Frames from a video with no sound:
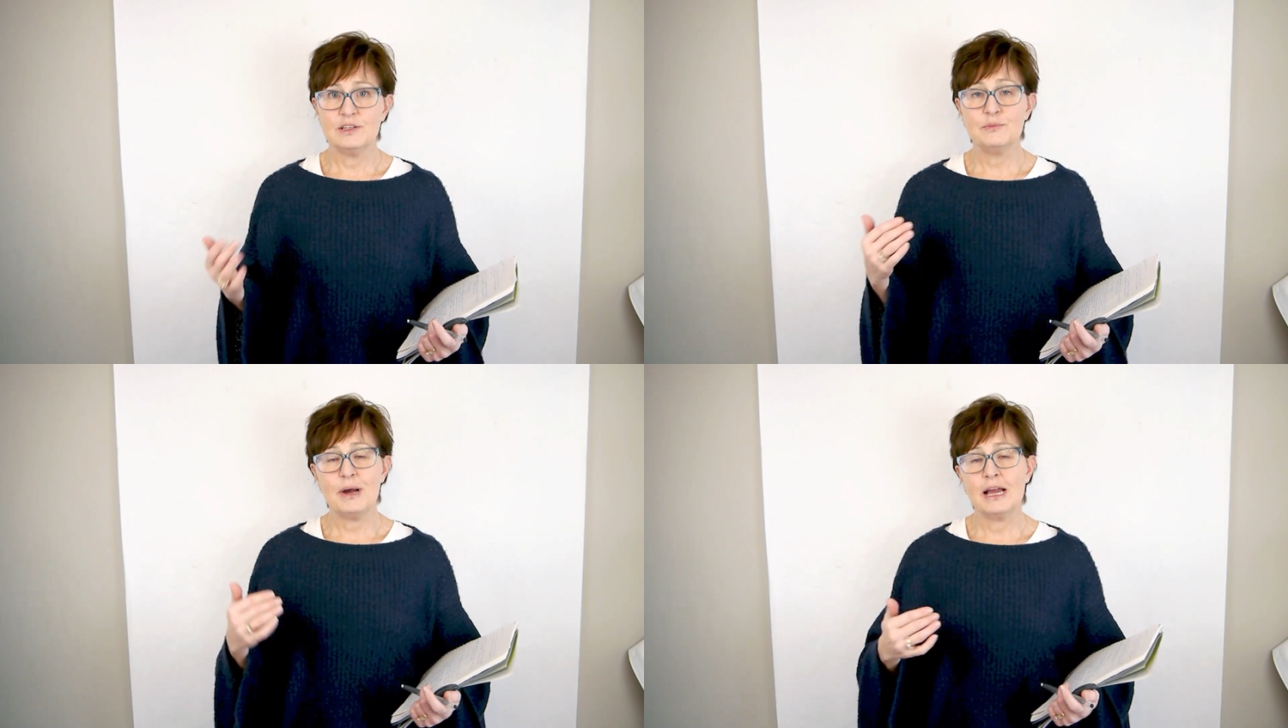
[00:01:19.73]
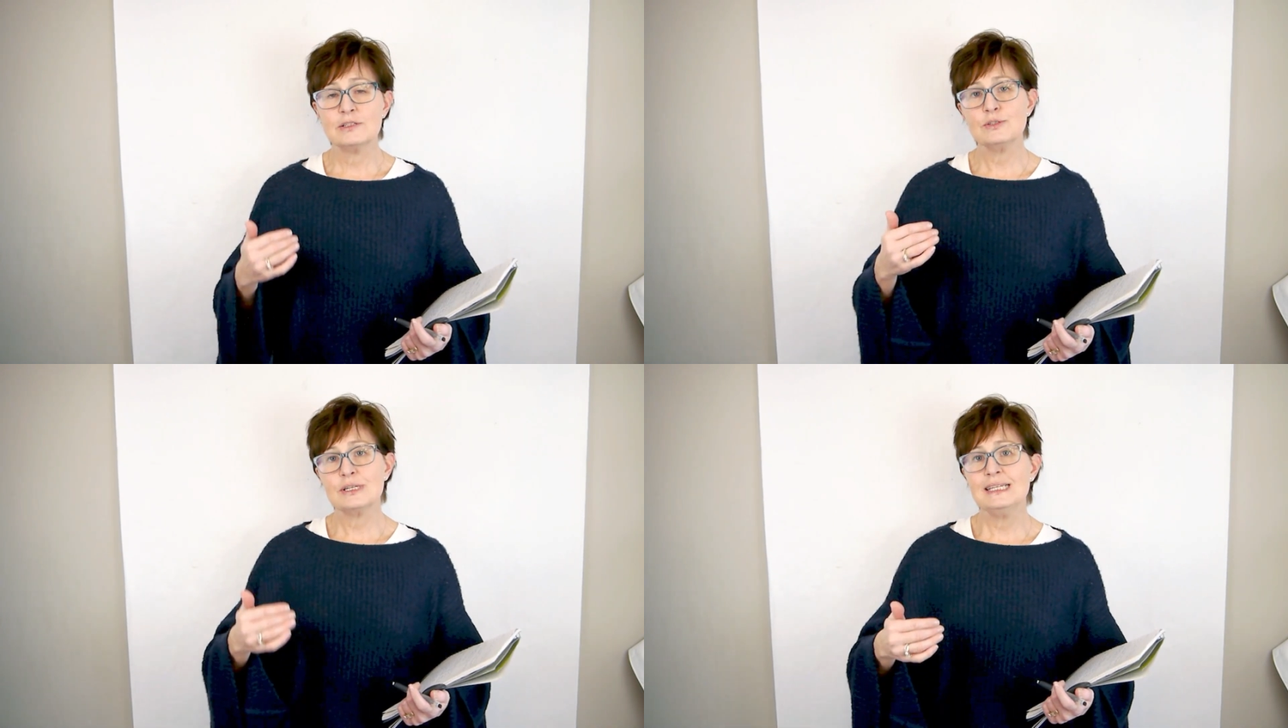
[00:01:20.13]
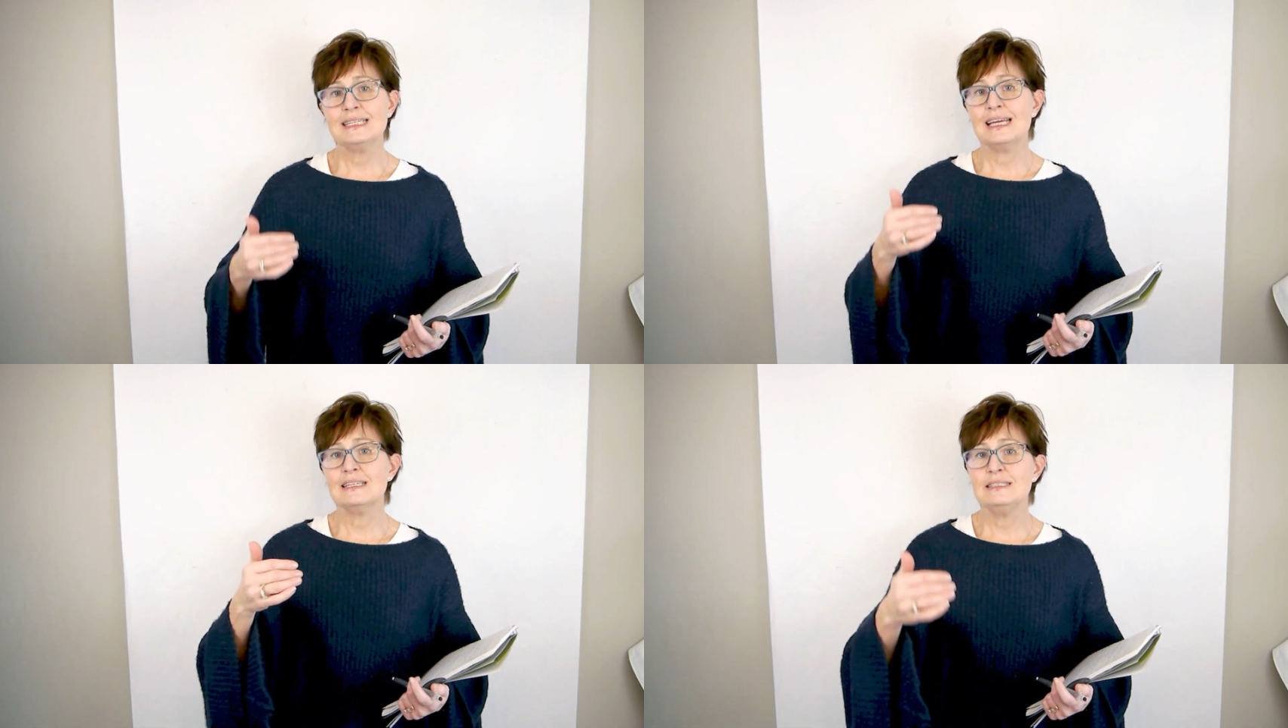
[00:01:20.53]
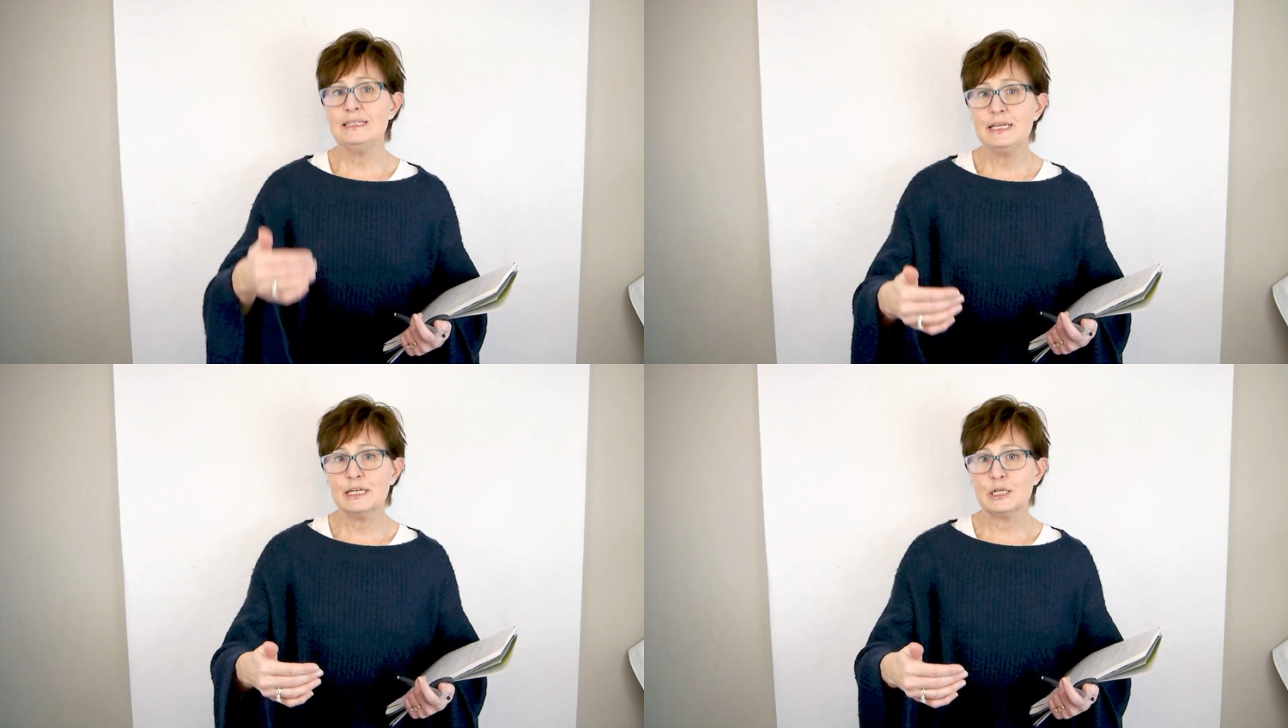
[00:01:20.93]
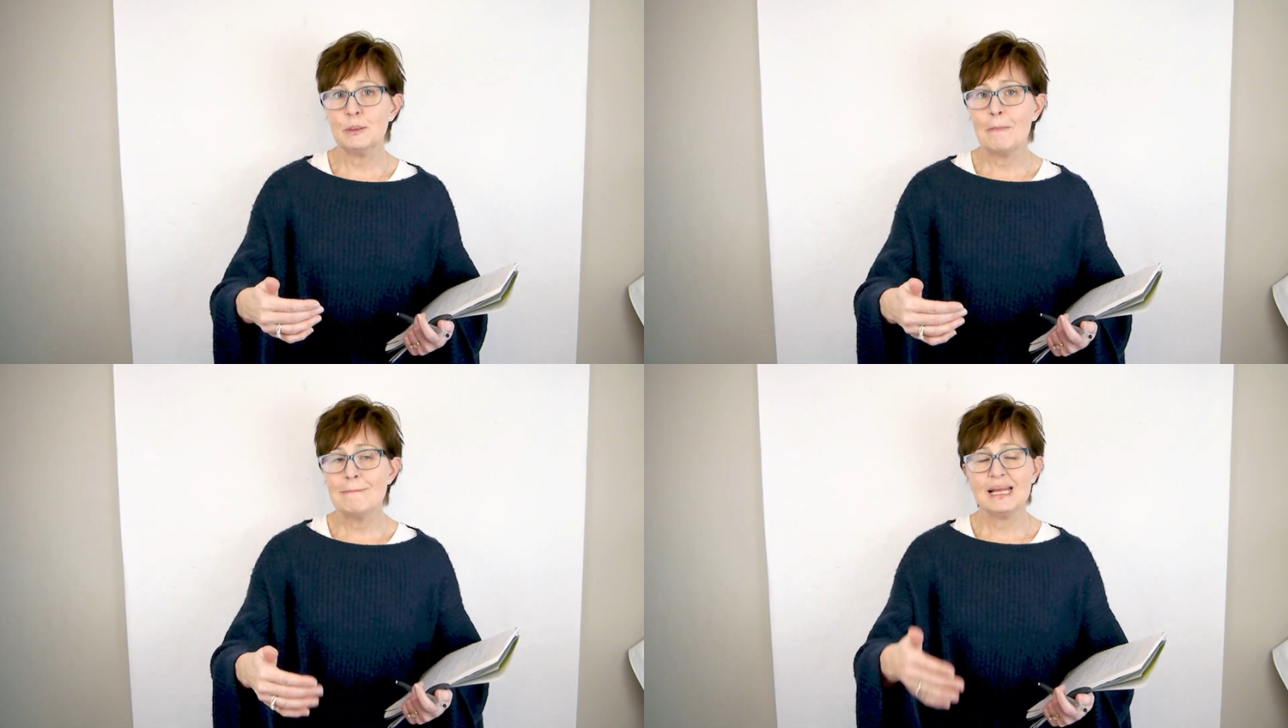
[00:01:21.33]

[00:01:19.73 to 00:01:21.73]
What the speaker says: So if buyers are looking to get a deal,